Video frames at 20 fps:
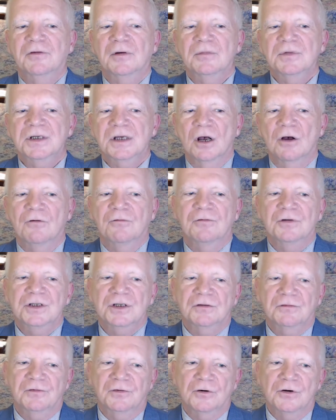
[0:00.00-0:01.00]
himself was
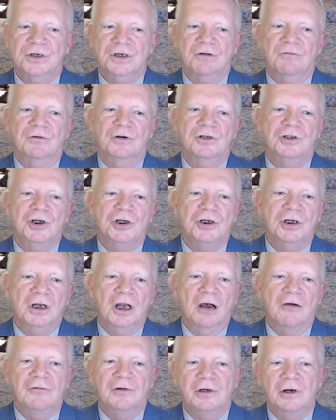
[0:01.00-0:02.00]
the first Virginia
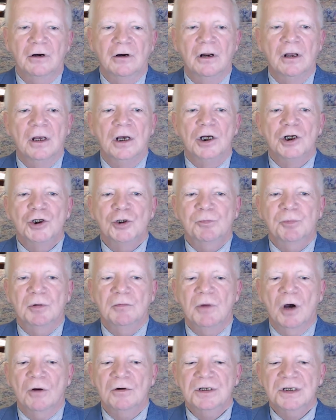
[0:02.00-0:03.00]
governor to
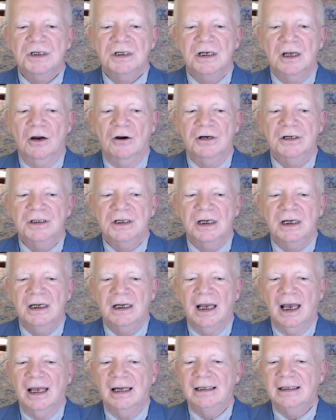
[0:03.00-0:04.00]
promote
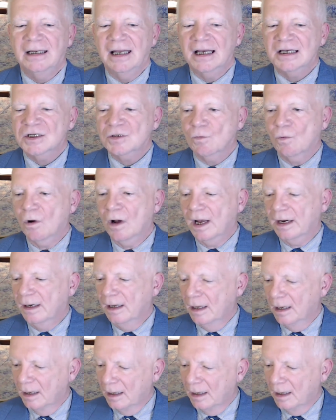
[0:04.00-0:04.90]
CRT. And guess what?